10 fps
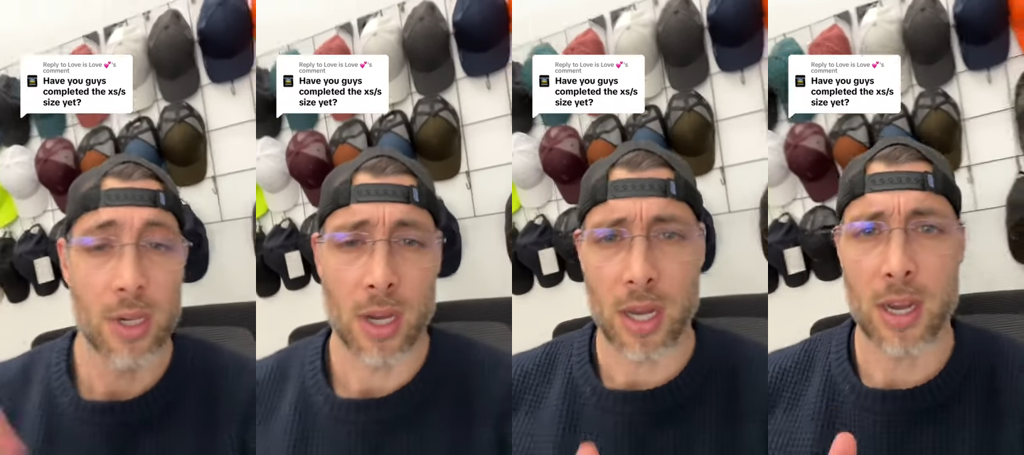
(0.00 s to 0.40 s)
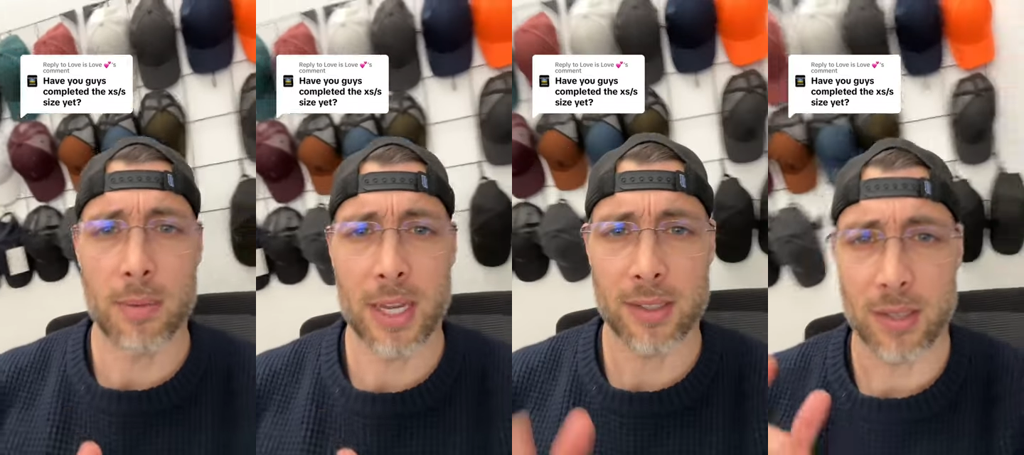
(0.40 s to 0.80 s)
Um,
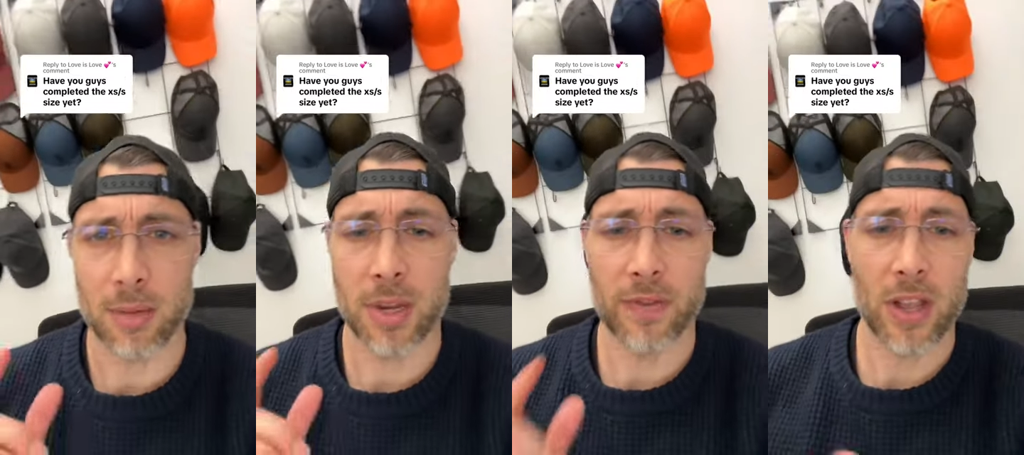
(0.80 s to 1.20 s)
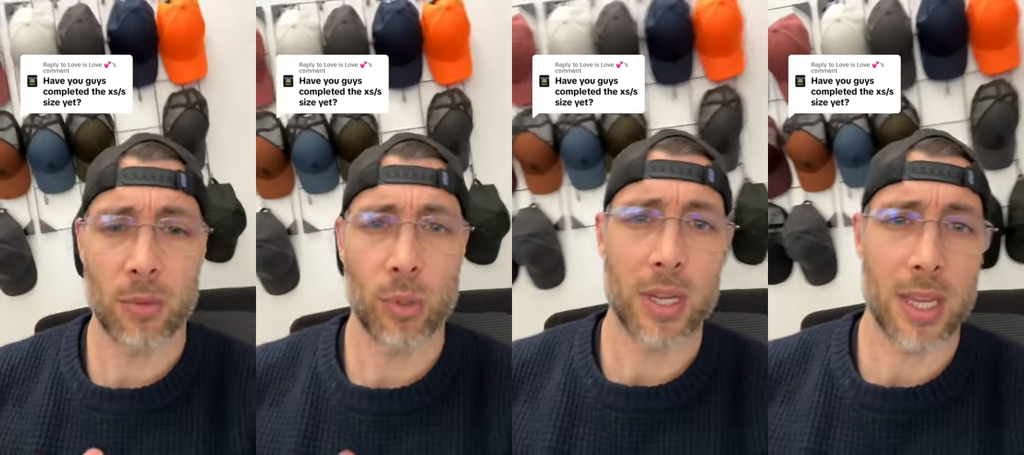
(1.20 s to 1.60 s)
it's going to be
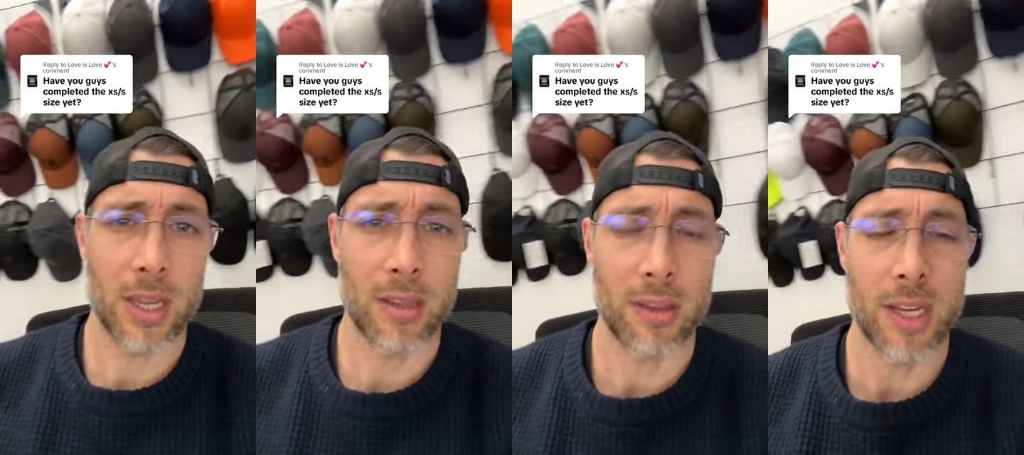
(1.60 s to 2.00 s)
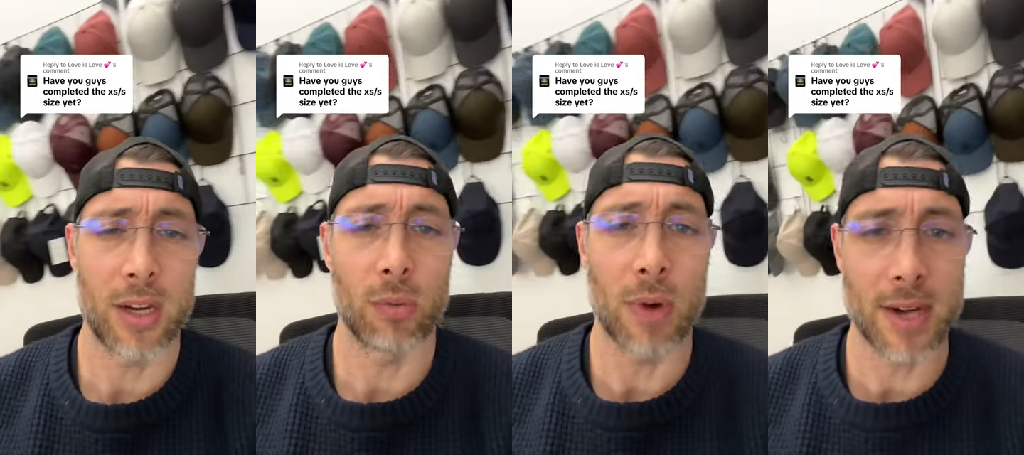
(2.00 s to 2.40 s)
available in the
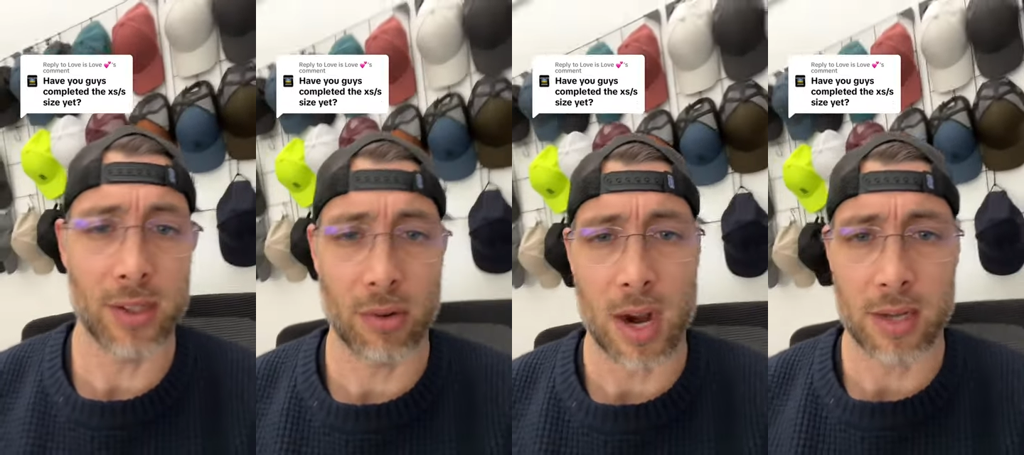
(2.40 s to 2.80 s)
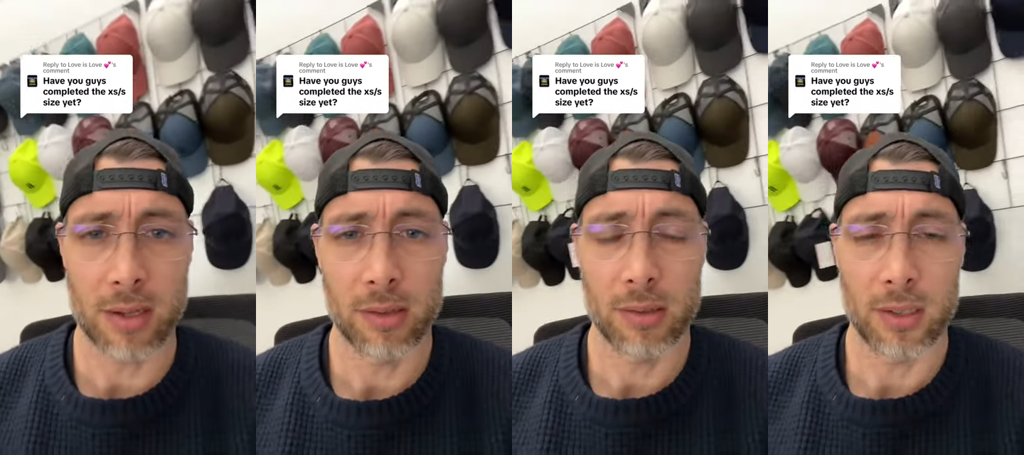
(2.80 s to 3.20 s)
Rise and Grind
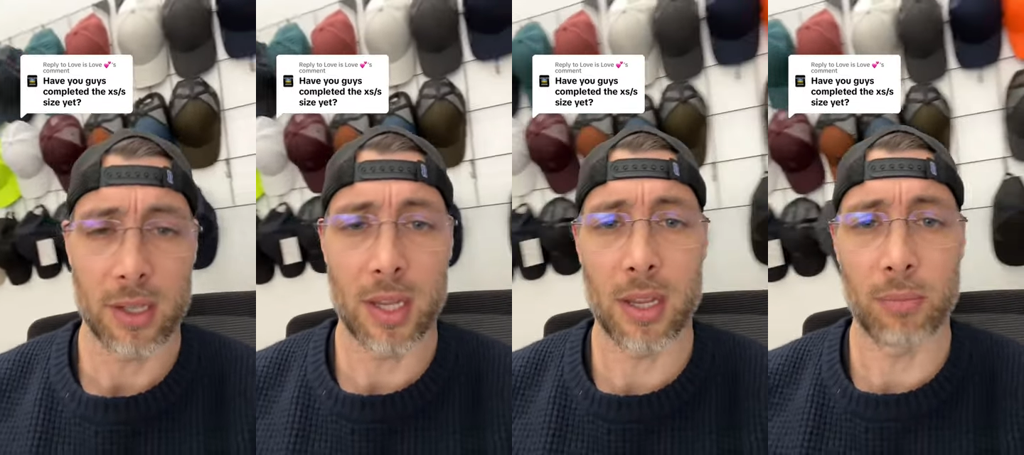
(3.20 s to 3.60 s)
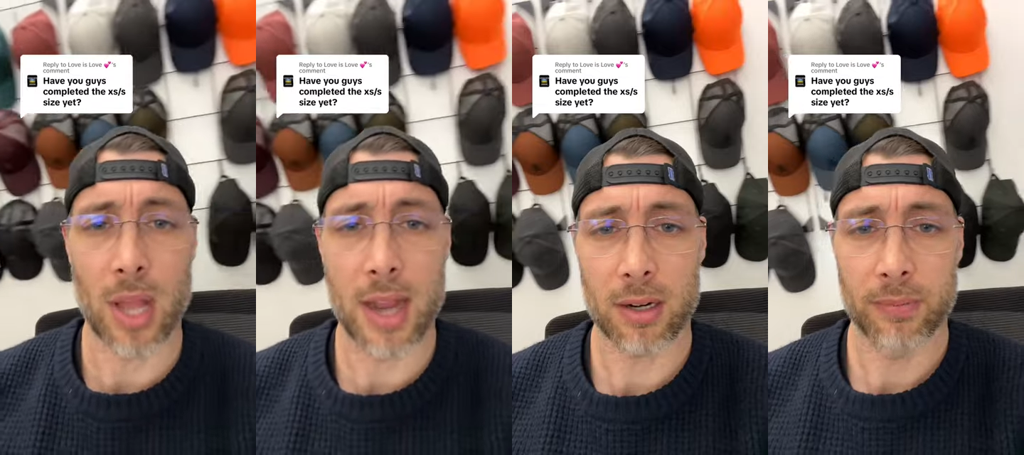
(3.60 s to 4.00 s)
in
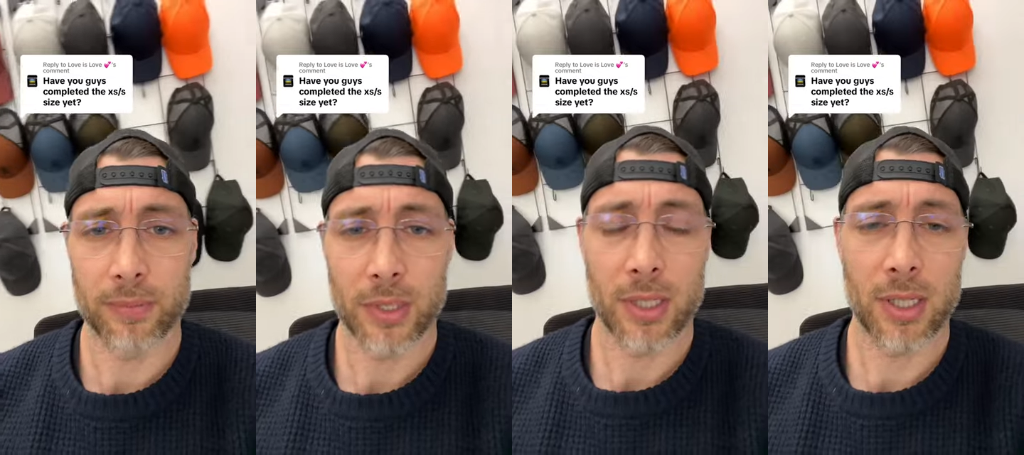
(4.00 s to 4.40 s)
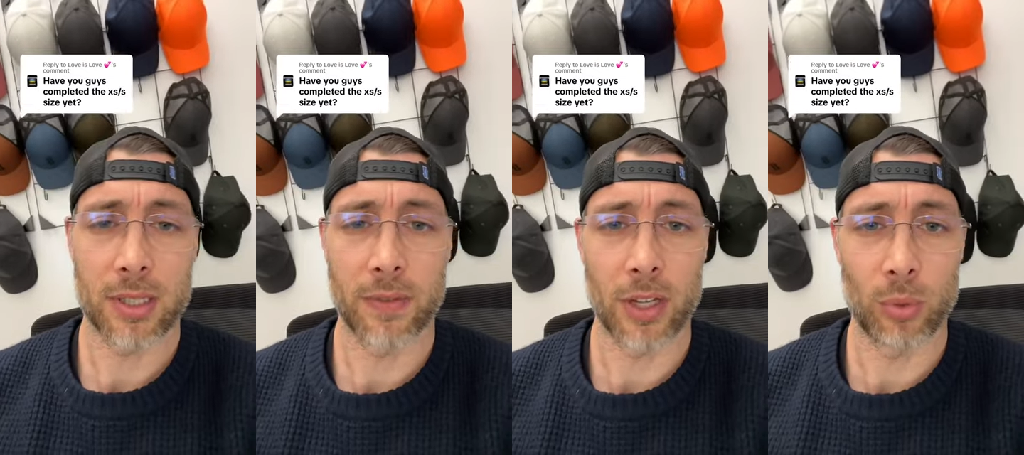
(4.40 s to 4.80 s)
black. It's
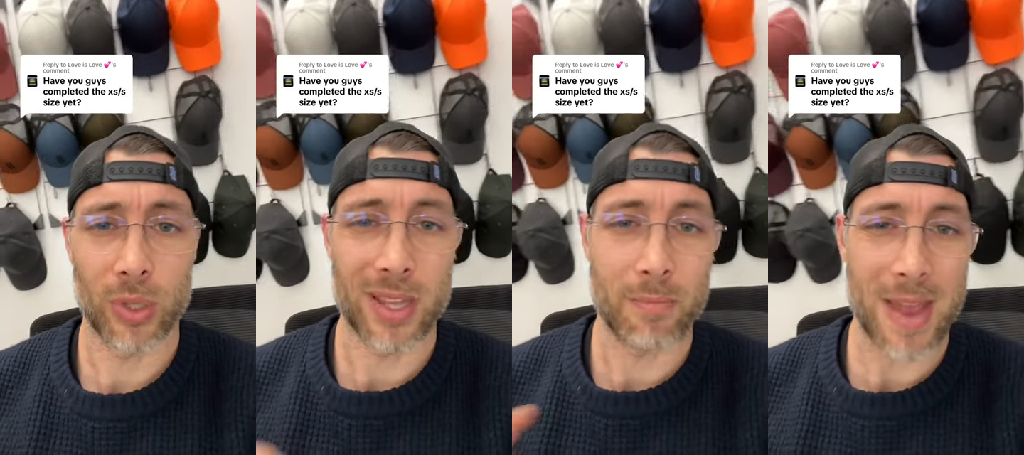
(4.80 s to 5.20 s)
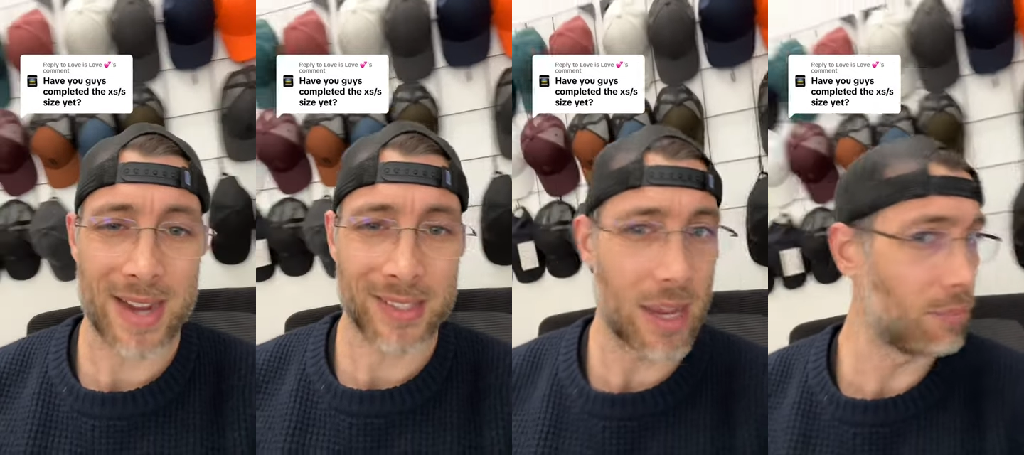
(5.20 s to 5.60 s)
available in the
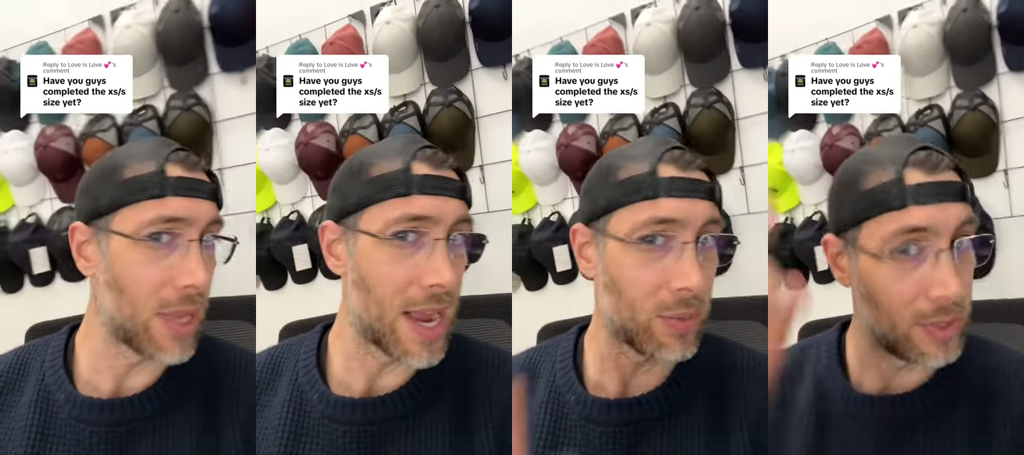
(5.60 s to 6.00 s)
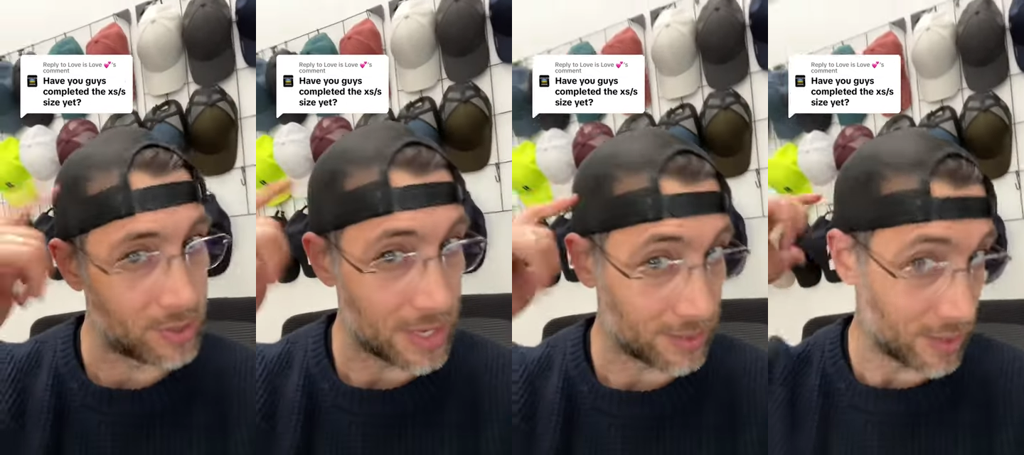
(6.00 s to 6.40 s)
Max Out black, which
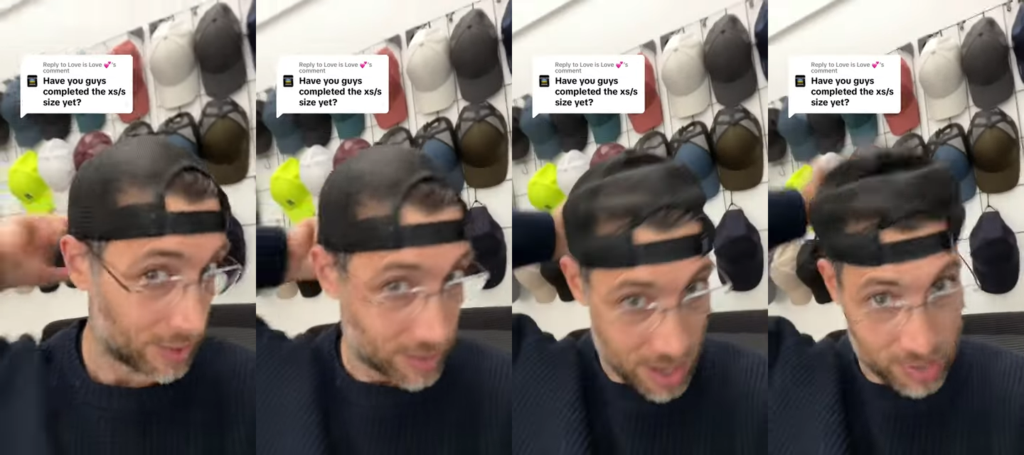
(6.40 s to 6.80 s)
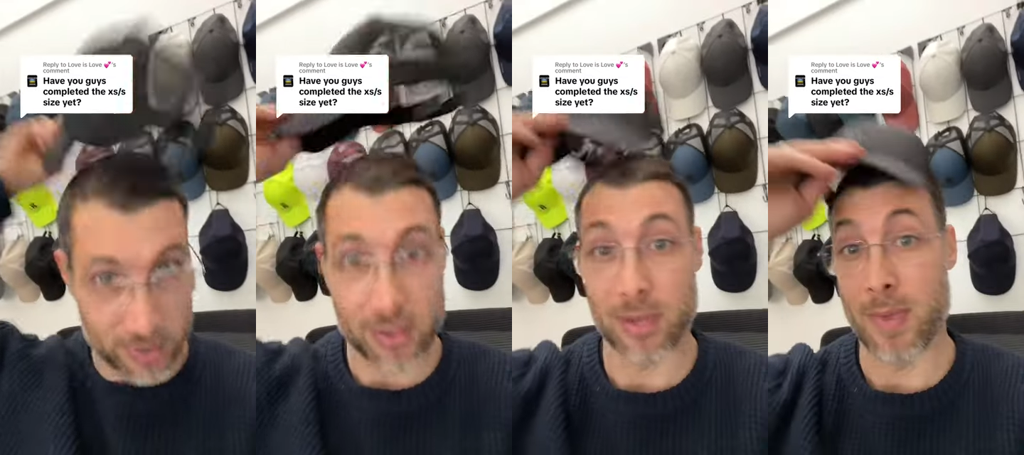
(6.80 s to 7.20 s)
that's this style.
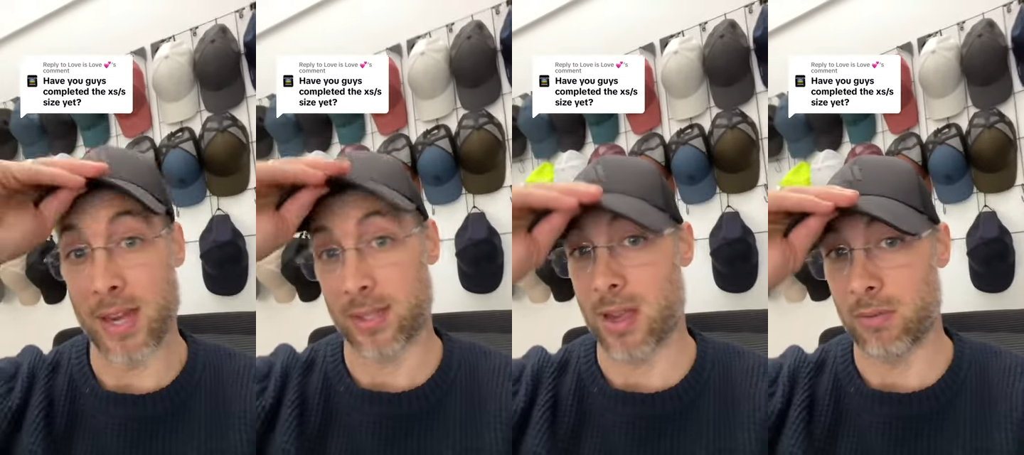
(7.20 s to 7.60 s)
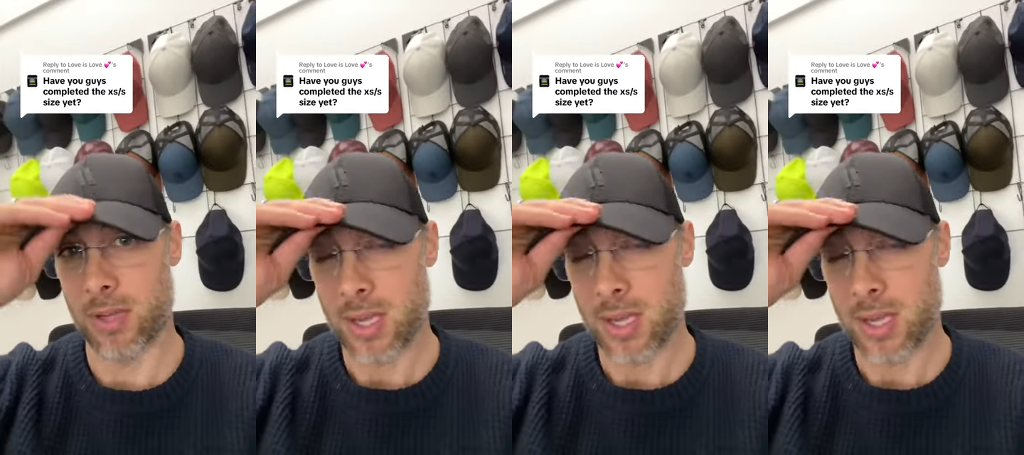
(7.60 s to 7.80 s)
This is the Max Out.